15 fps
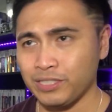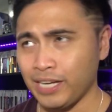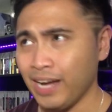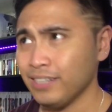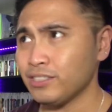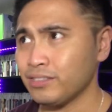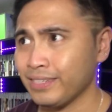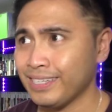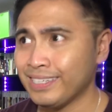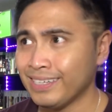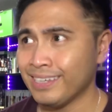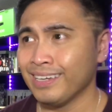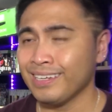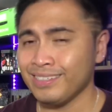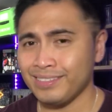Actually,
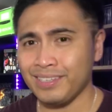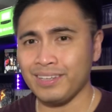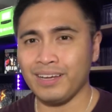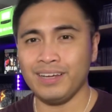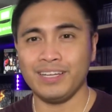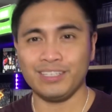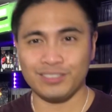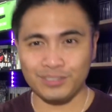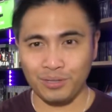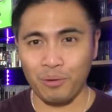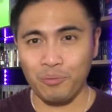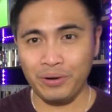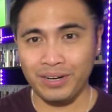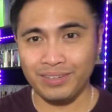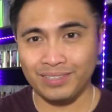it's so
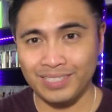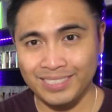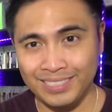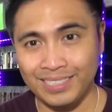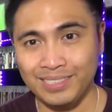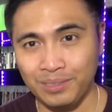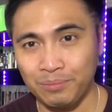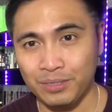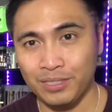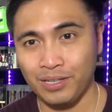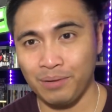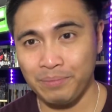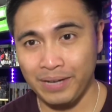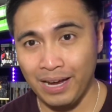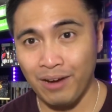weird. The system is
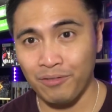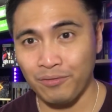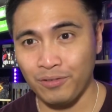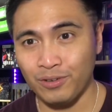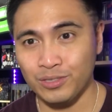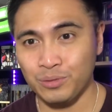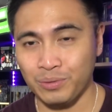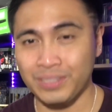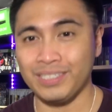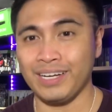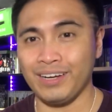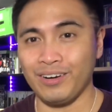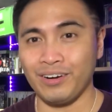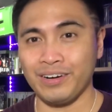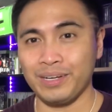coming out first, which
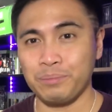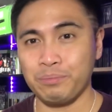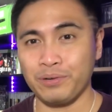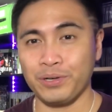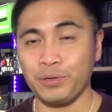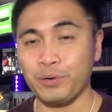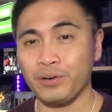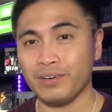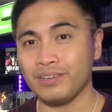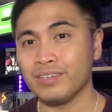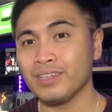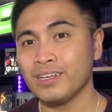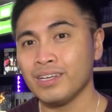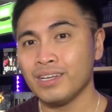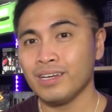I already pre-ordered,
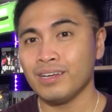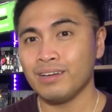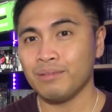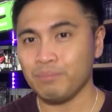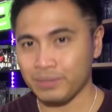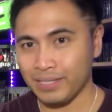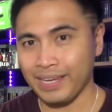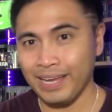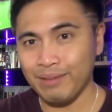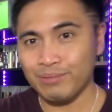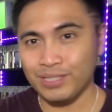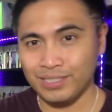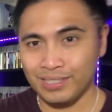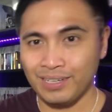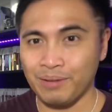but the game
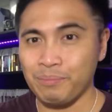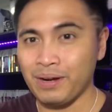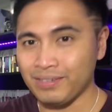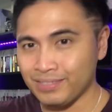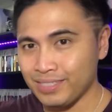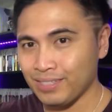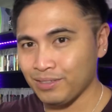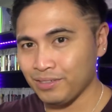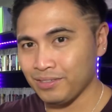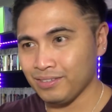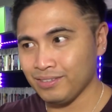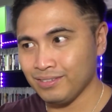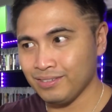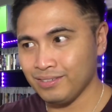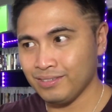doesn't come out until
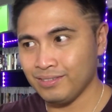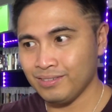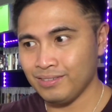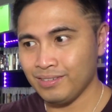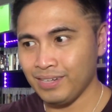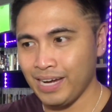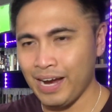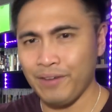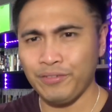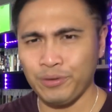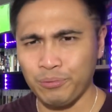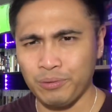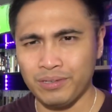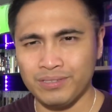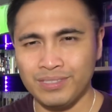
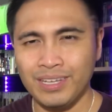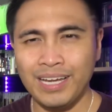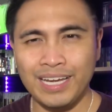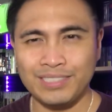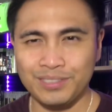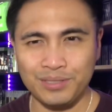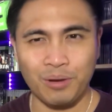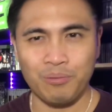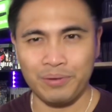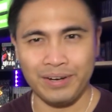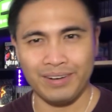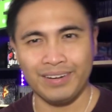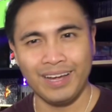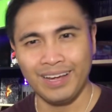afterwards. It's so weird.